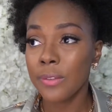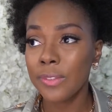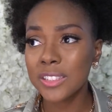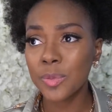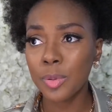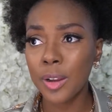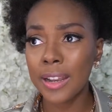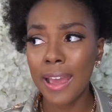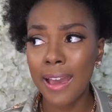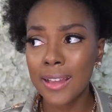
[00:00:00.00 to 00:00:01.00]
Vistaprint
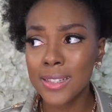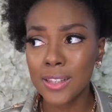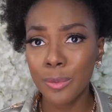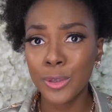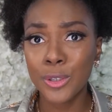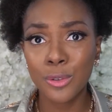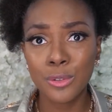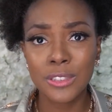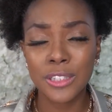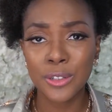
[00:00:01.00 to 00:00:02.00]
had some
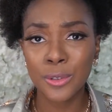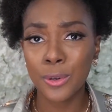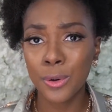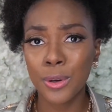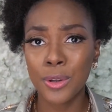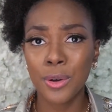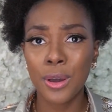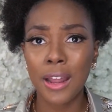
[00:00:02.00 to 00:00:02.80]
huge deal going on.